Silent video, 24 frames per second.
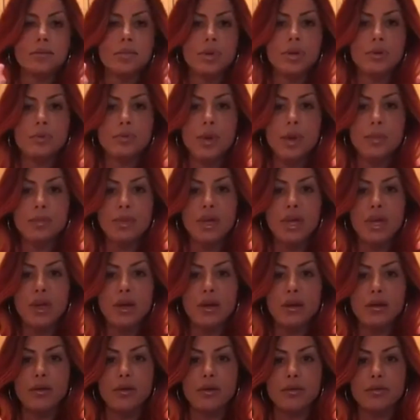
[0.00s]
put them up
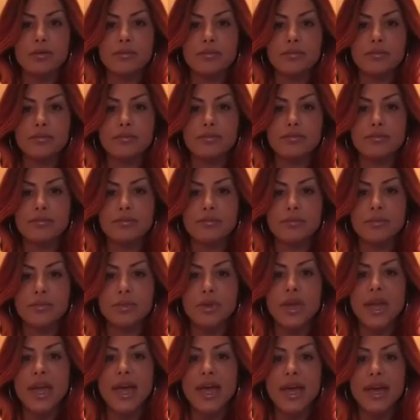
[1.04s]
here.
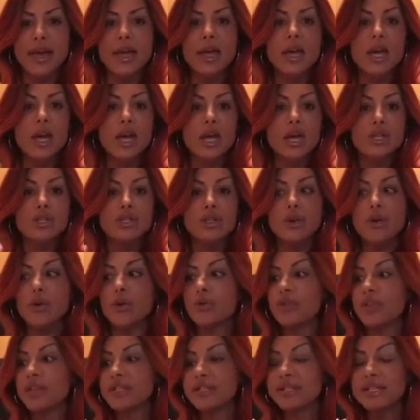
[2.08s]
Okay,
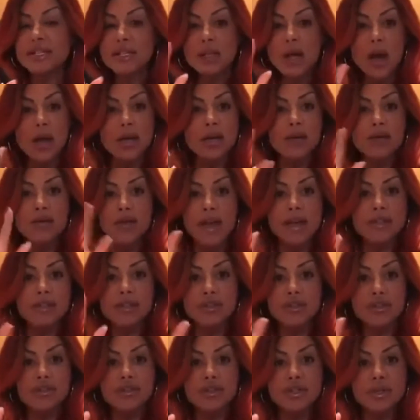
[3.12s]
so this is kind of like
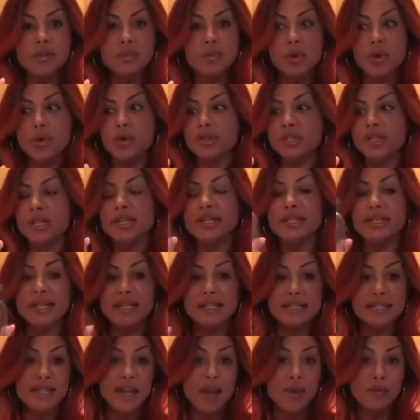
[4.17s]
the juicing process. They
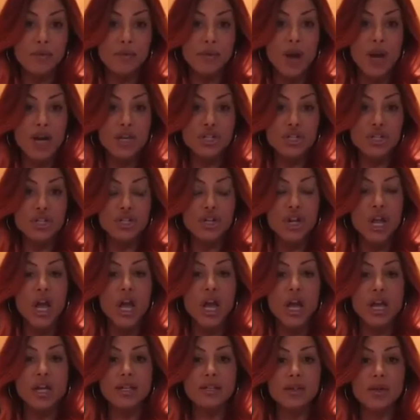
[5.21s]
stay fresh.
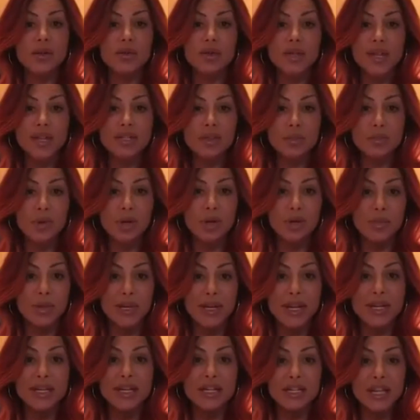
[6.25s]
I don't like to put them in
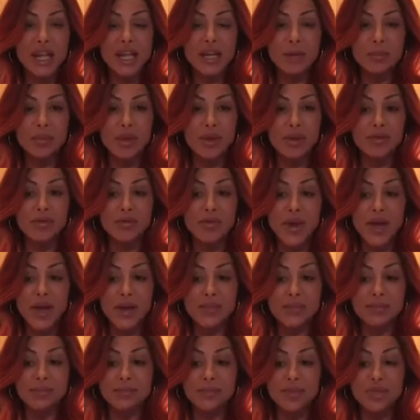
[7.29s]
any type of
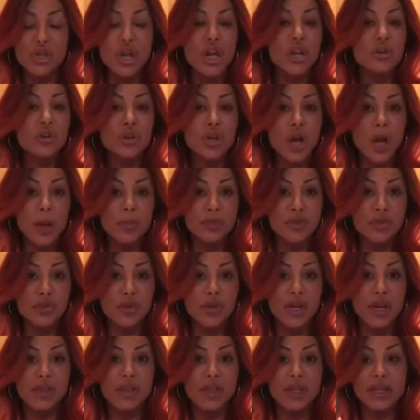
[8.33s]
um, shaker cups or
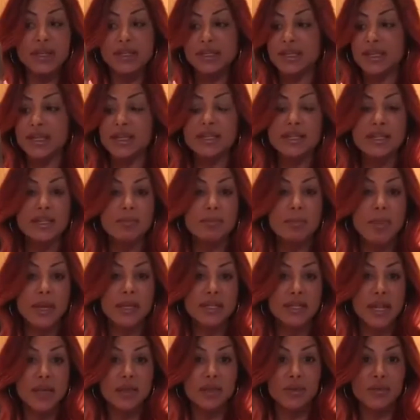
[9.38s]
anything because these
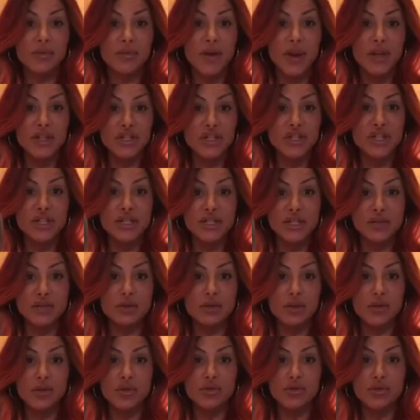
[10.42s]
maintain the freshness and the
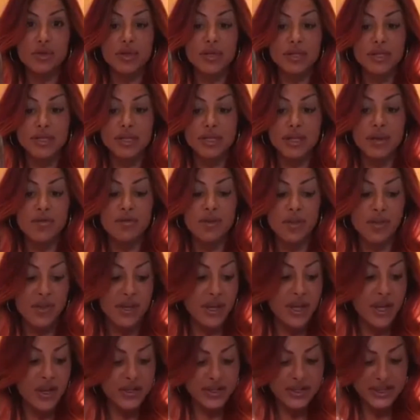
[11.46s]
nutrients and
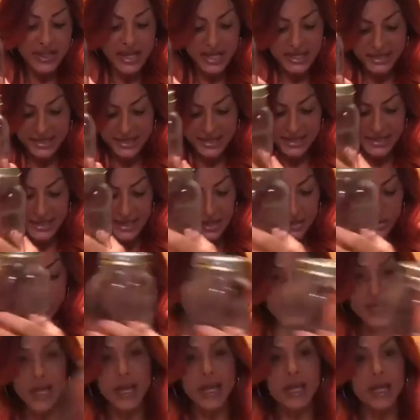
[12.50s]
everything else nice and sealed
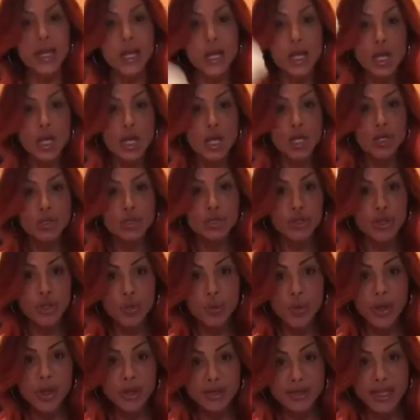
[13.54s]
tight. So you
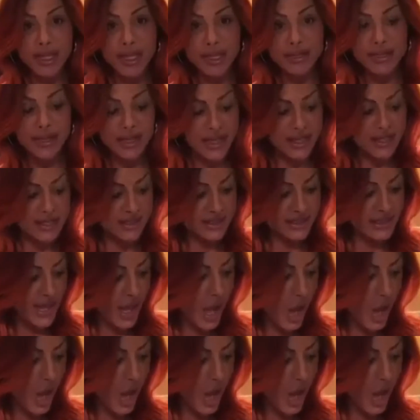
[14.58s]
will need this to